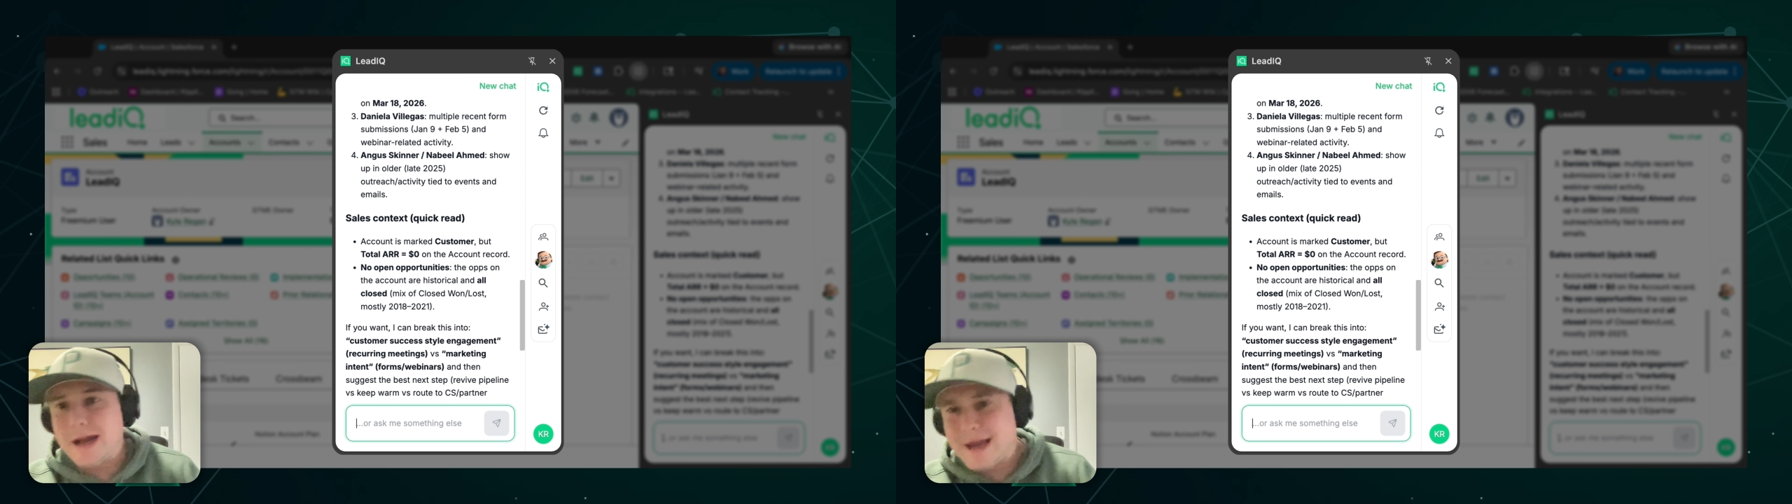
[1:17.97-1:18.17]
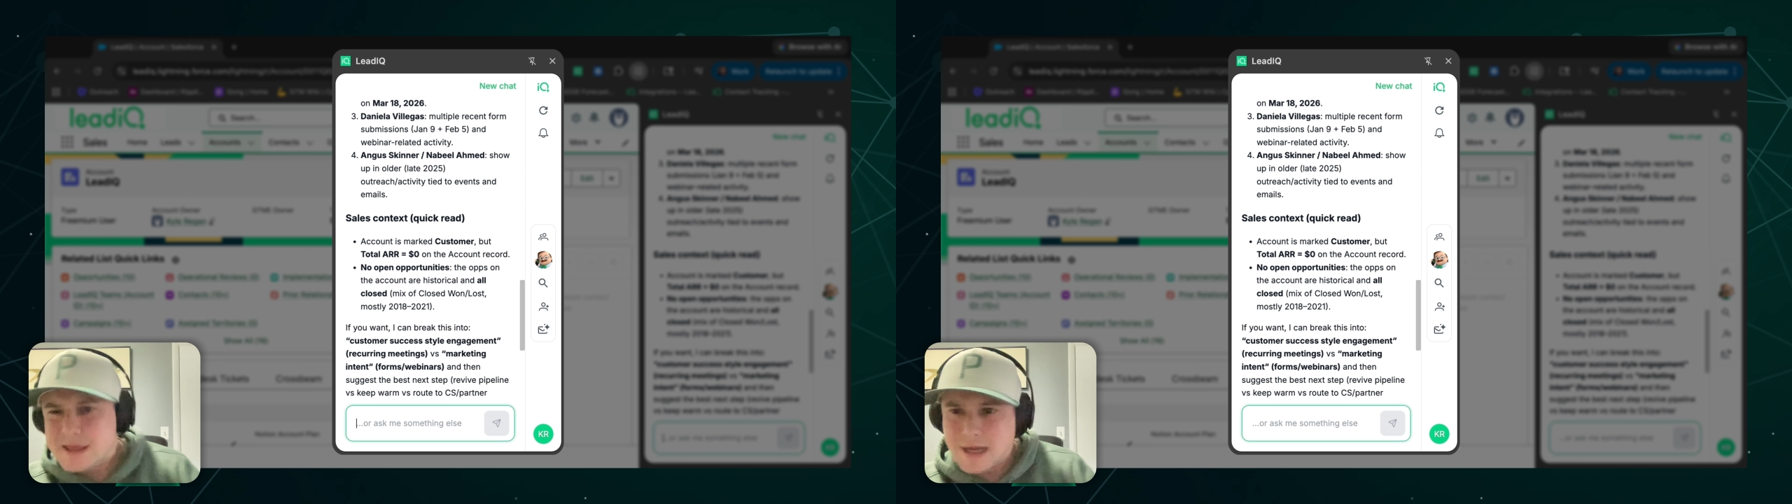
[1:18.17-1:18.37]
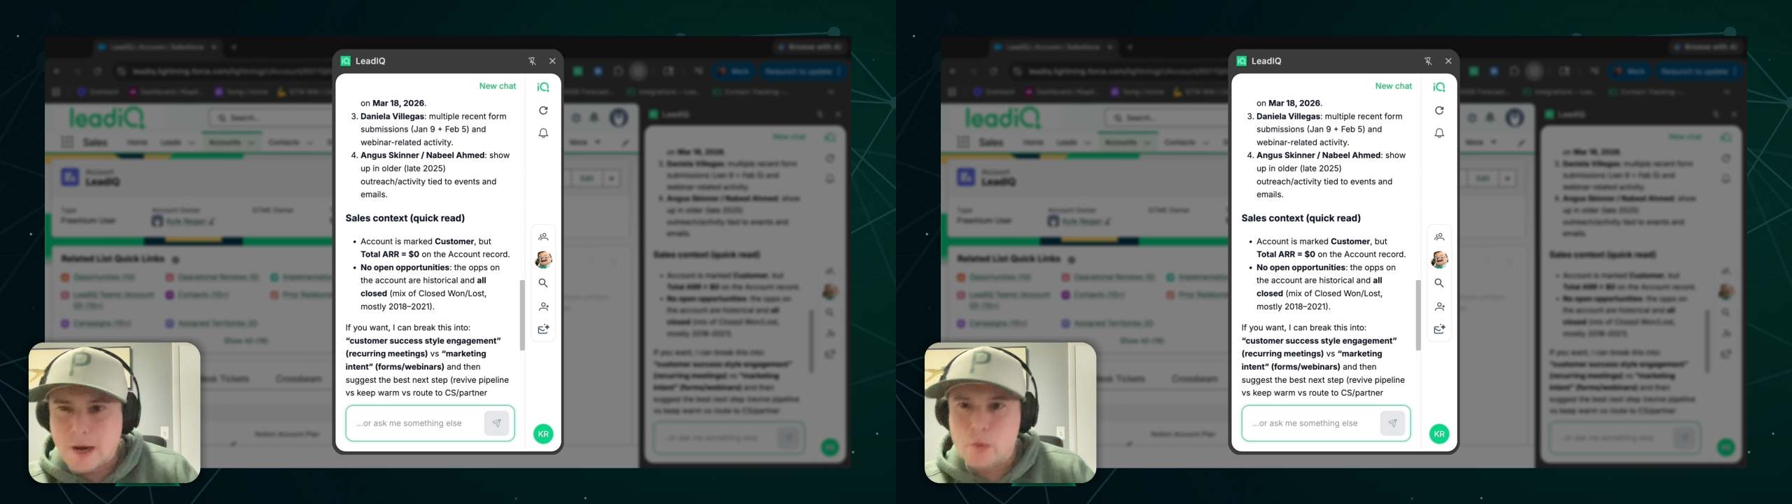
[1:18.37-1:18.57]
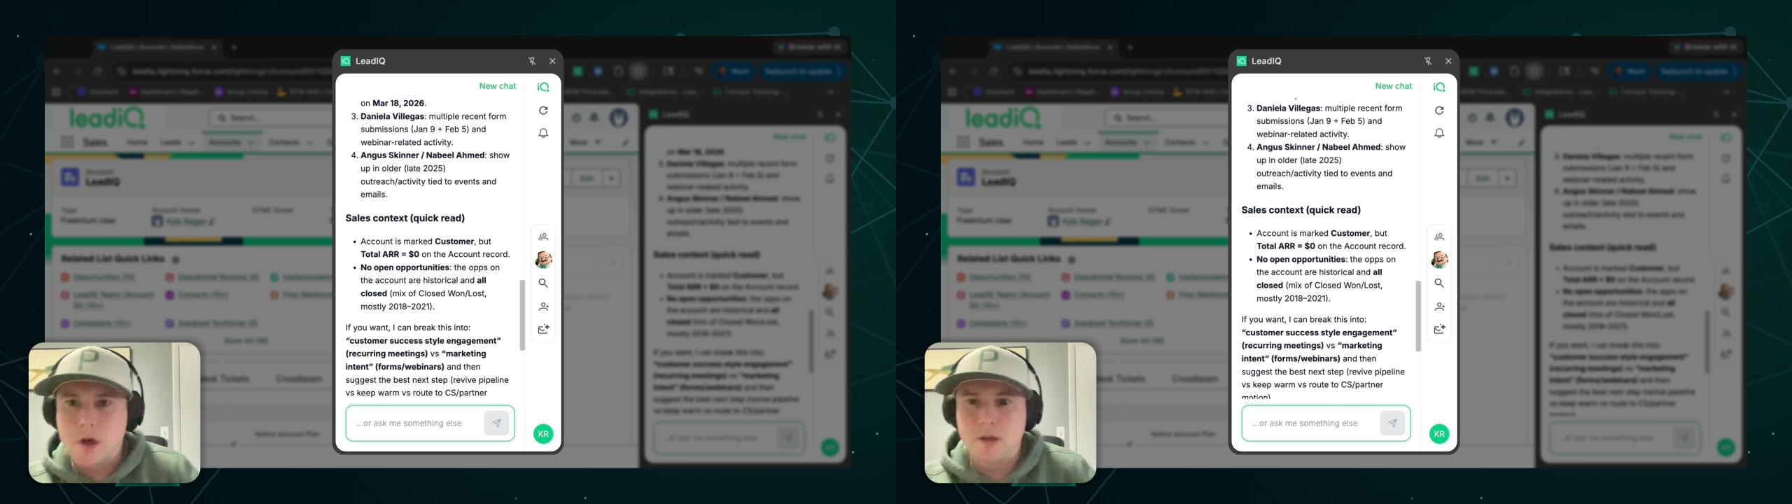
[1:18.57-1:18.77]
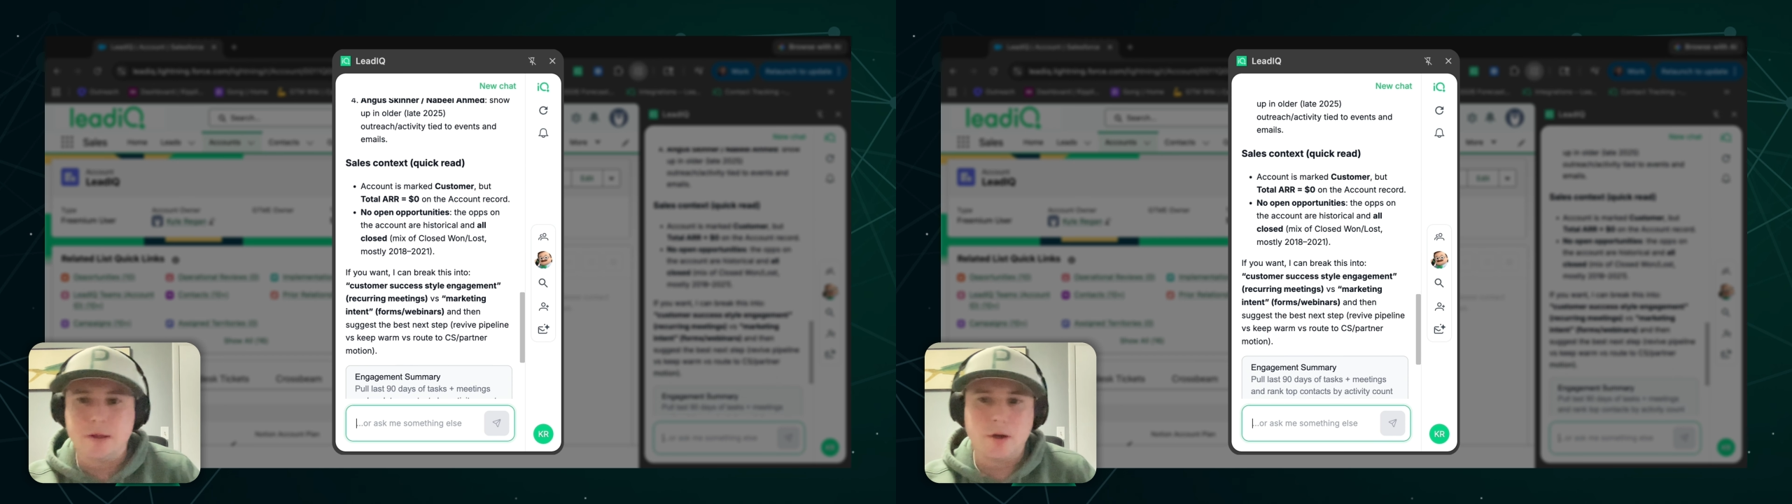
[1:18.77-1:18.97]
I think I
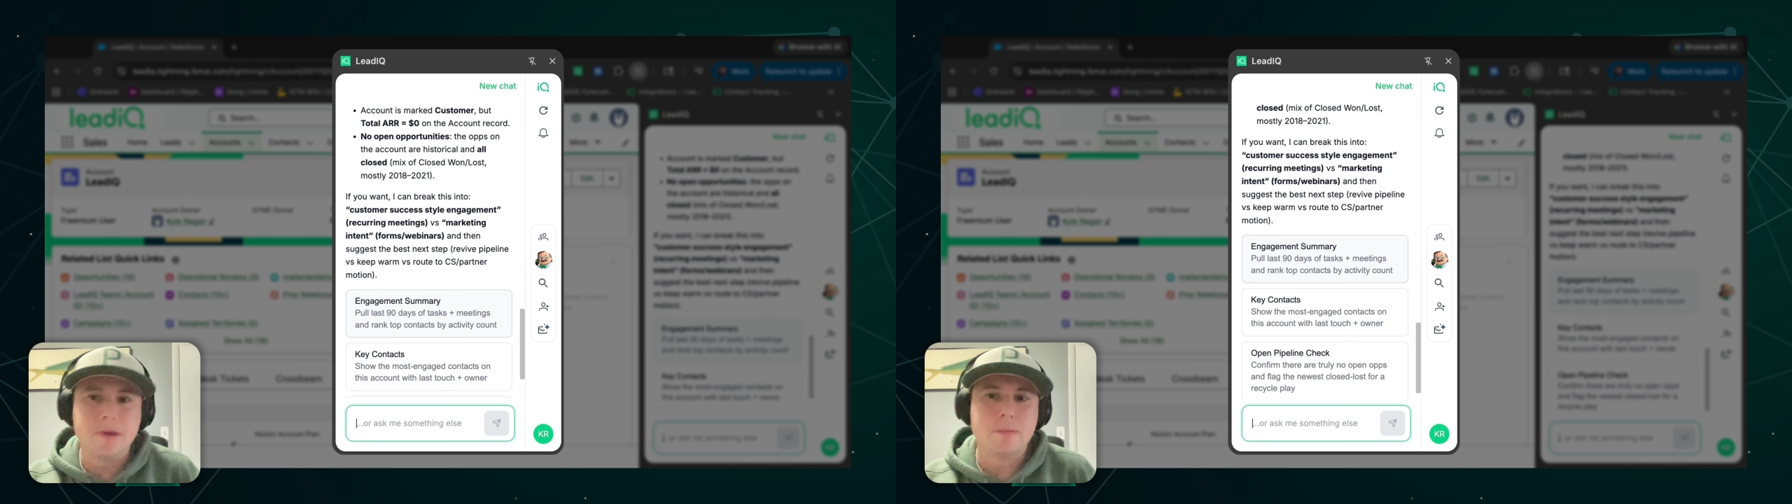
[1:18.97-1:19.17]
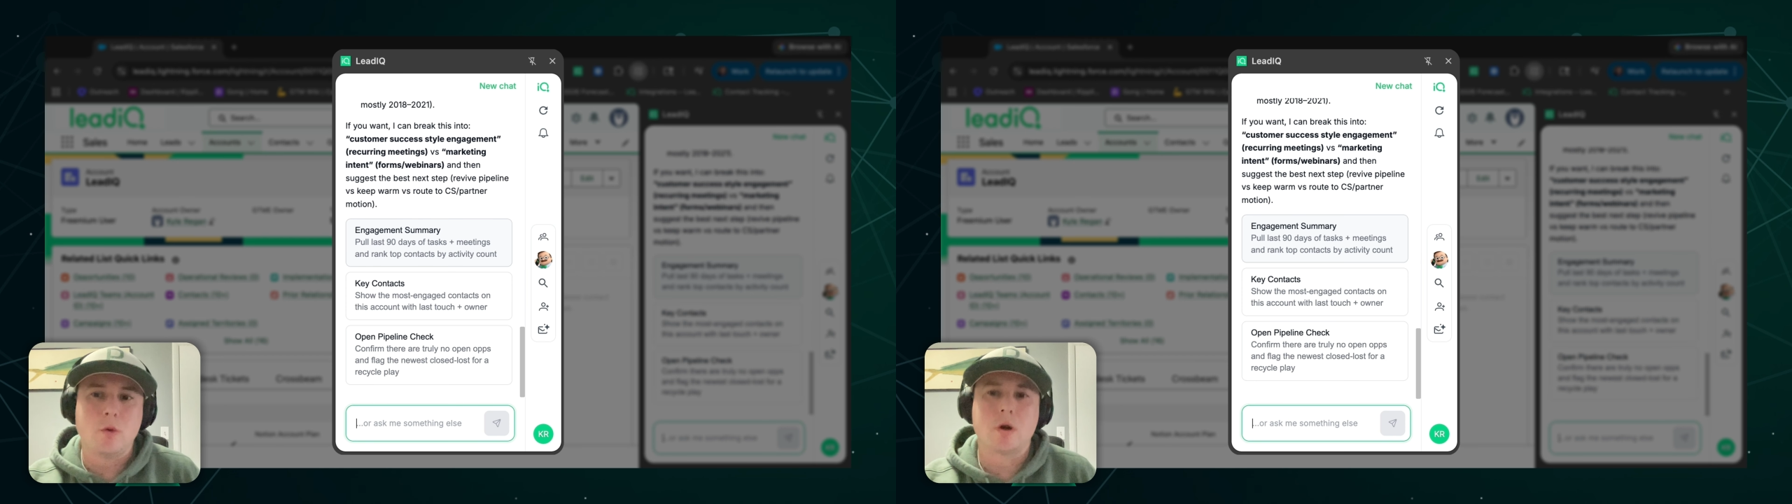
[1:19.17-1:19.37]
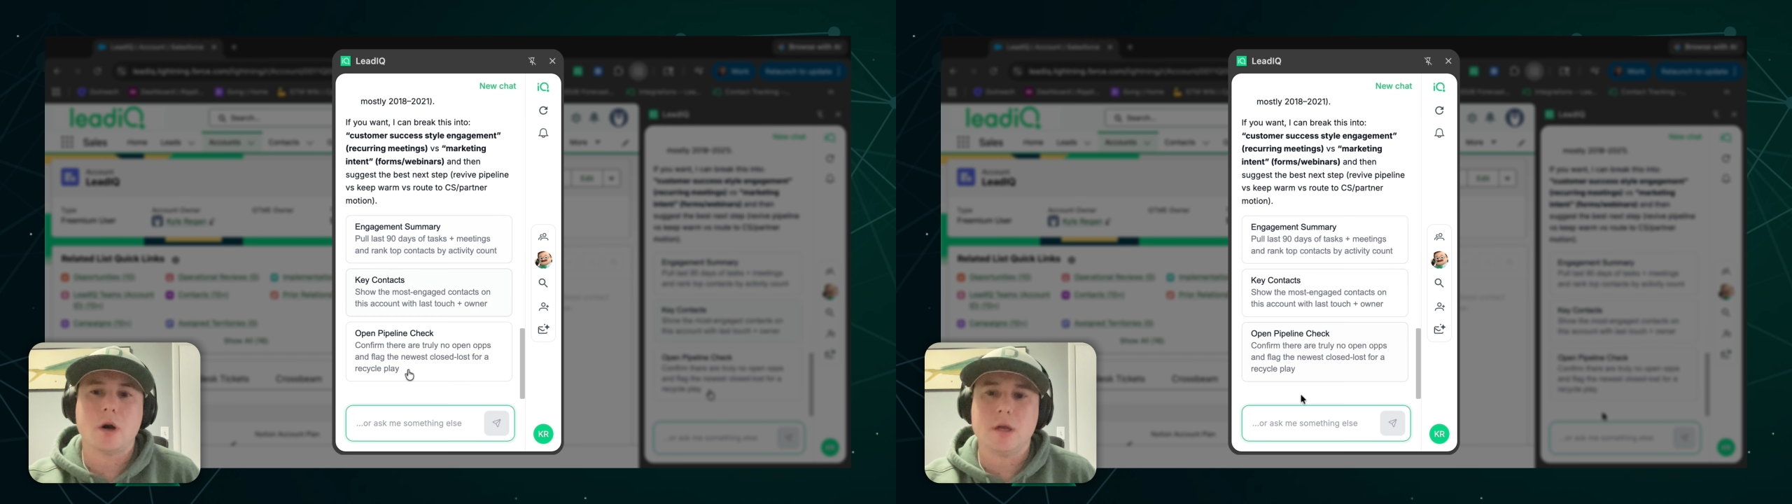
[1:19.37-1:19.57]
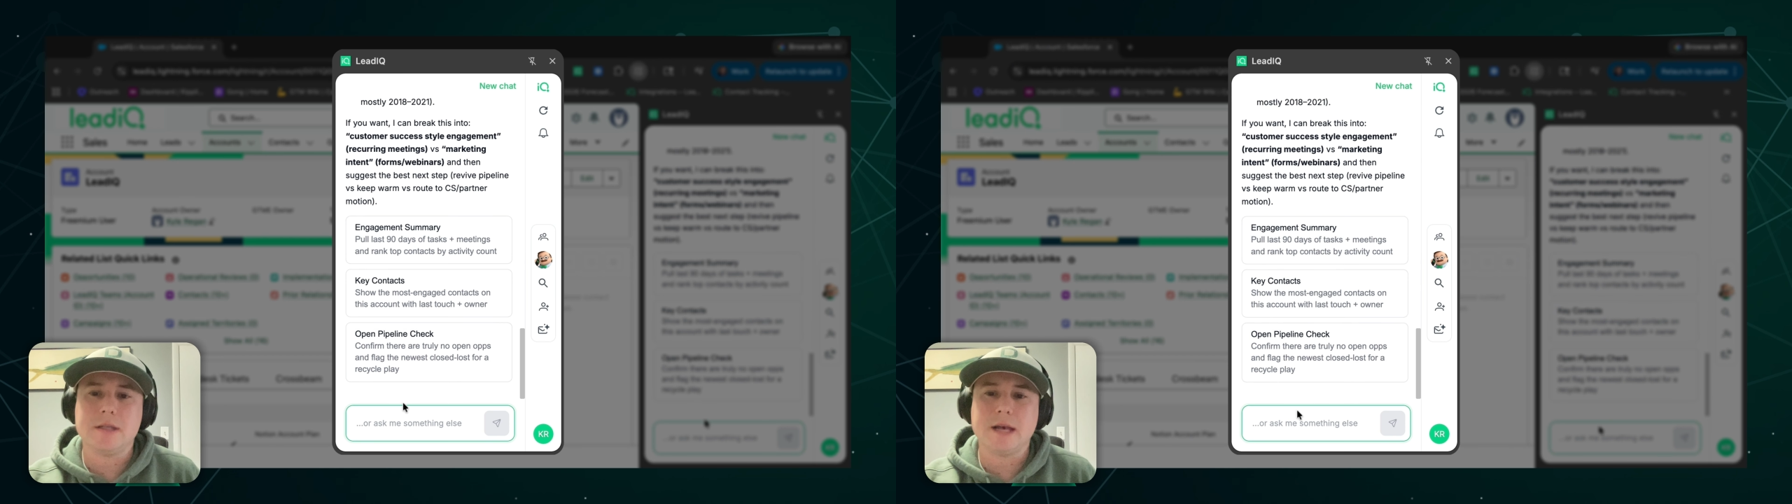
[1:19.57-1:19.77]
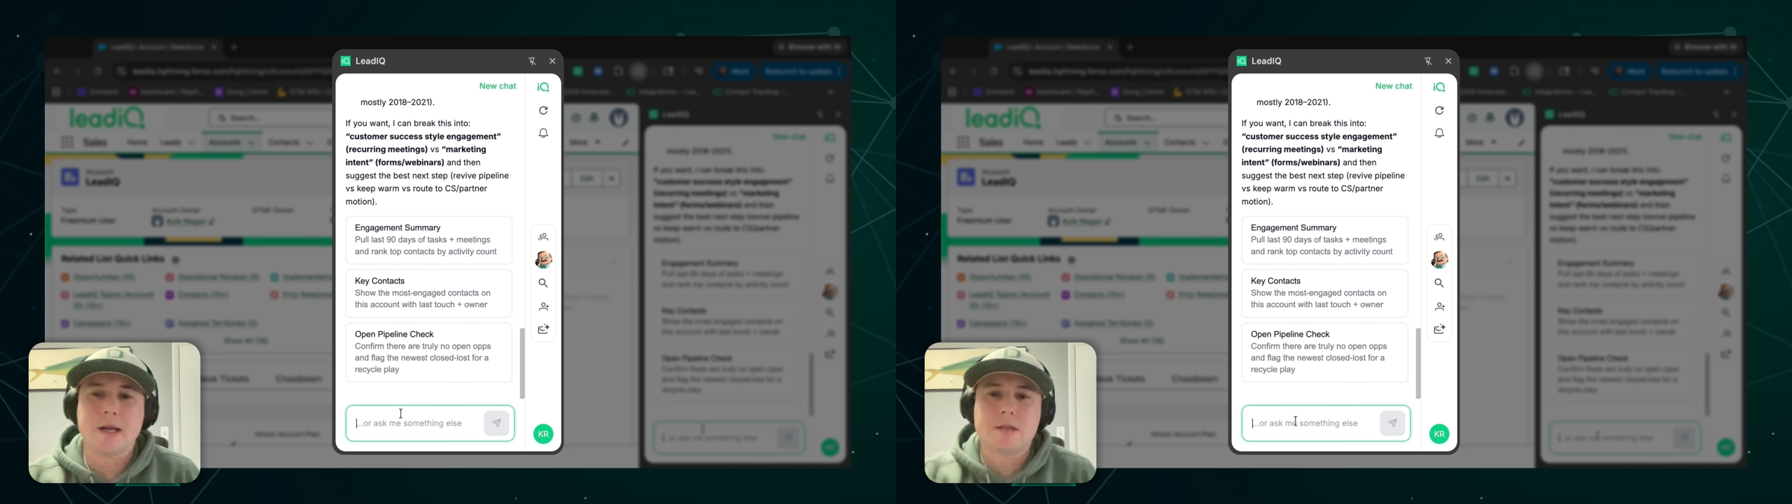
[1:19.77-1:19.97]
want a little bit more
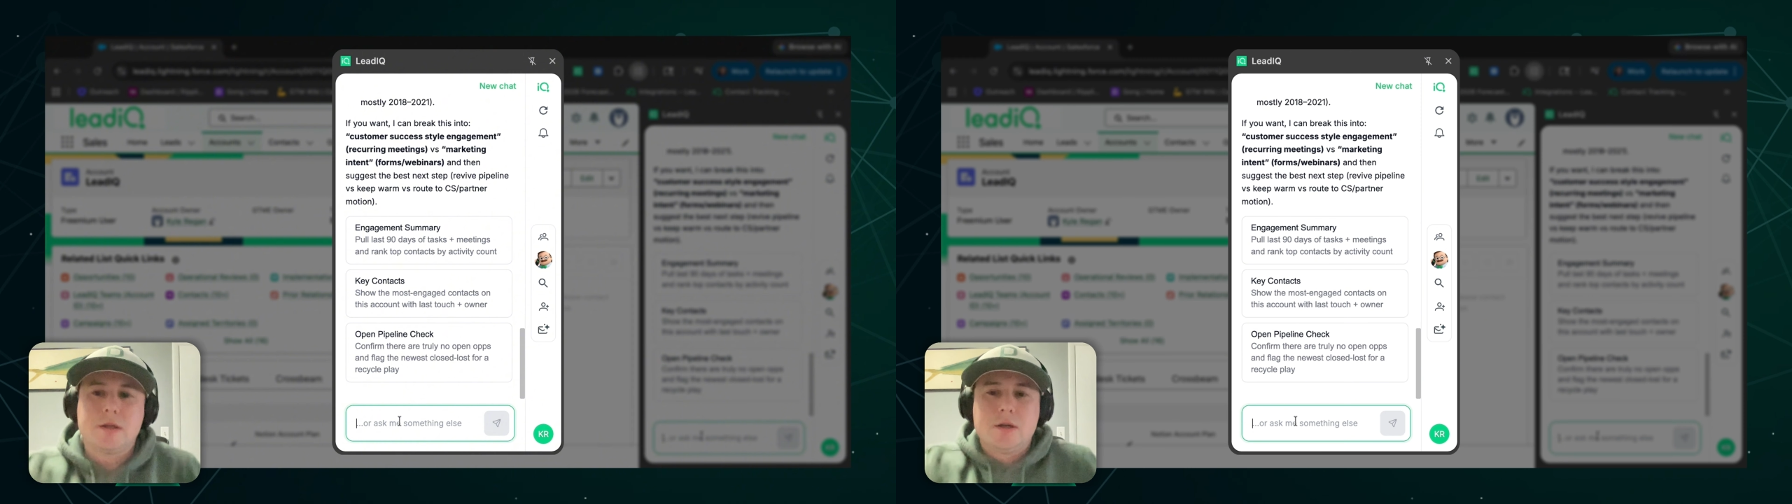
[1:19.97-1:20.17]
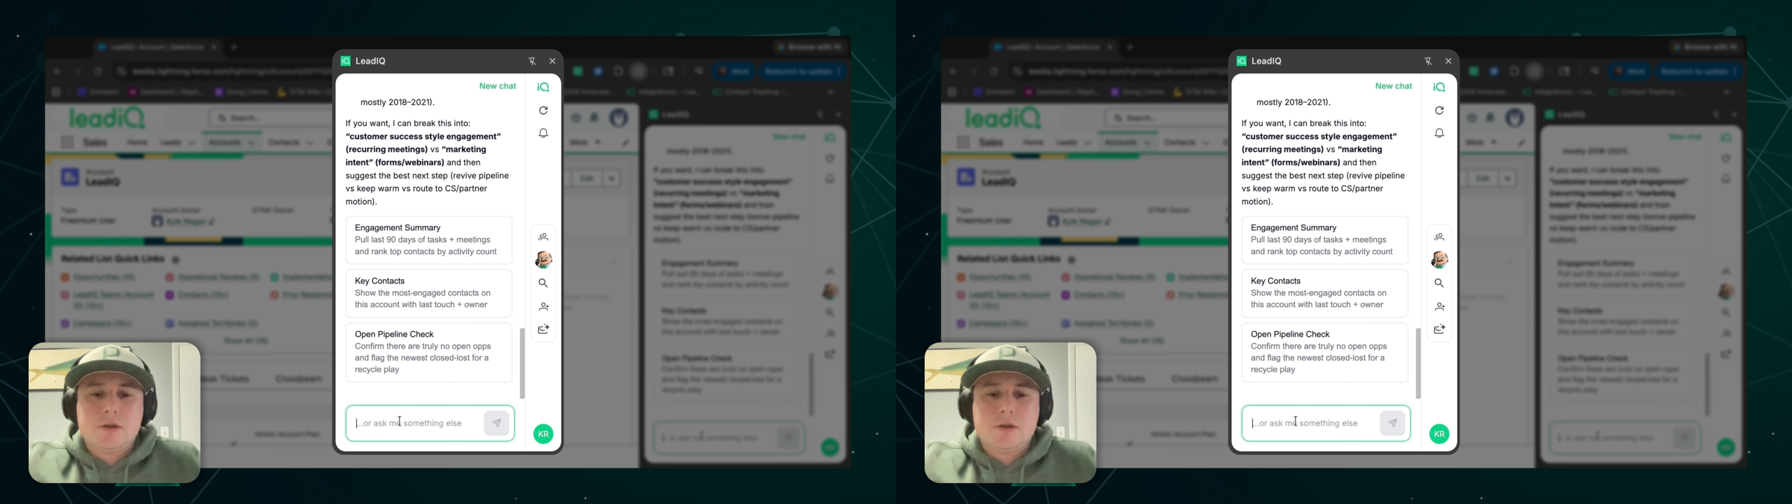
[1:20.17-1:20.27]
context.